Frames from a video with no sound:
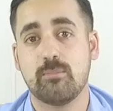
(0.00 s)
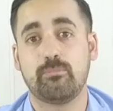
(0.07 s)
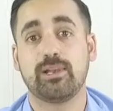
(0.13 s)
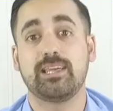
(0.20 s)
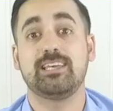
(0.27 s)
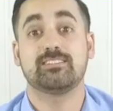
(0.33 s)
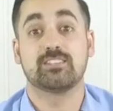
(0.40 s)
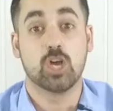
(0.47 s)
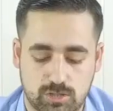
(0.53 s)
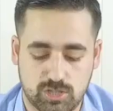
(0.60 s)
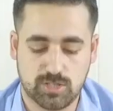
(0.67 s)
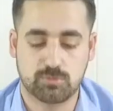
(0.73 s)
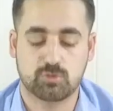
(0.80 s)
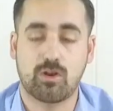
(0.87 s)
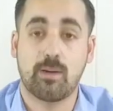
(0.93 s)
Please
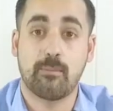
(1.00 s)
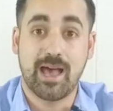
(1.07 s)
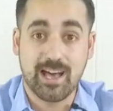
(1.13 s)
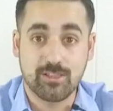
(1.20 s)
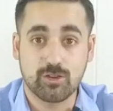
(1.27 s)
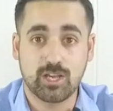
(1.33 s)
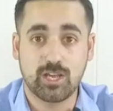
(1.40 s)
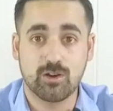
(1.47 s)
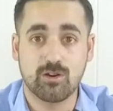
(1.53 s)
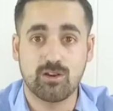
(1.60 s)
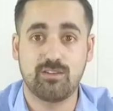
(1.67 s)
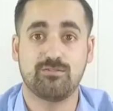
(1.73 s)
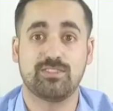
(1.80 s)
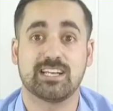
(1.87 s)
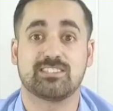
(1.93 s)
subscribe under here
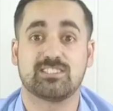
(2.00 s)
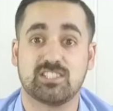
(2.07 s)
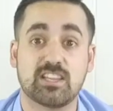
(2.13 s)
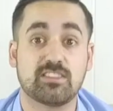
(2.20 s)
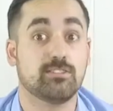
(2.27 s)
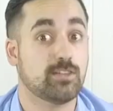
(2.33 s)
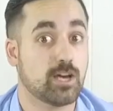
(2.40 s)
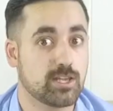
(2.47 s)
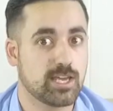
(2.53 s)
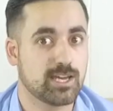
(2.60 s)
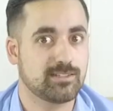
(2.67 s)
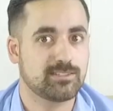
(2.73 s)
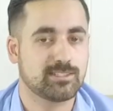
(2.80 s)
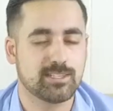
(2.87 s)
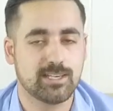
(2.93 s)
if that's not done yet.